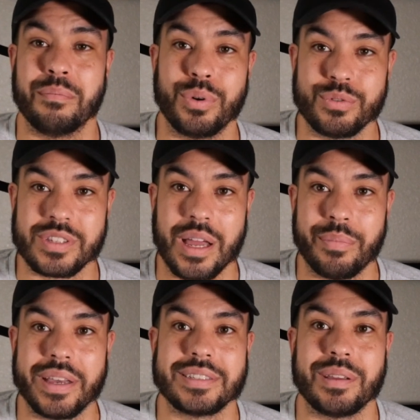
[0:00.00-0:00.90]
boost up
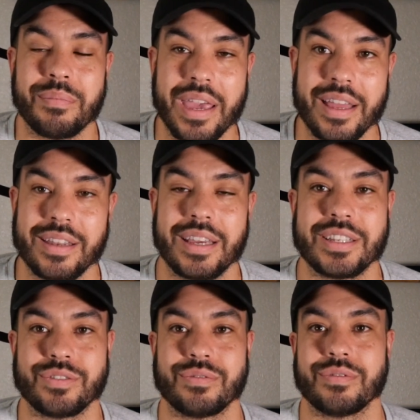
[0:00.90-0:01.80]
as demand
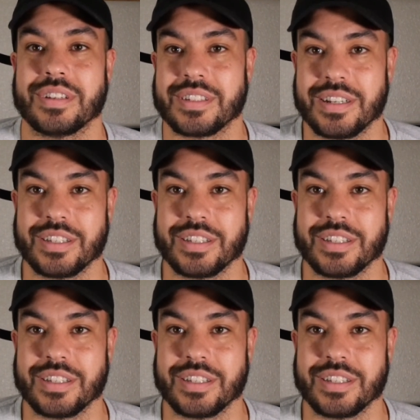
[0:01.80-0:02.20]
has risen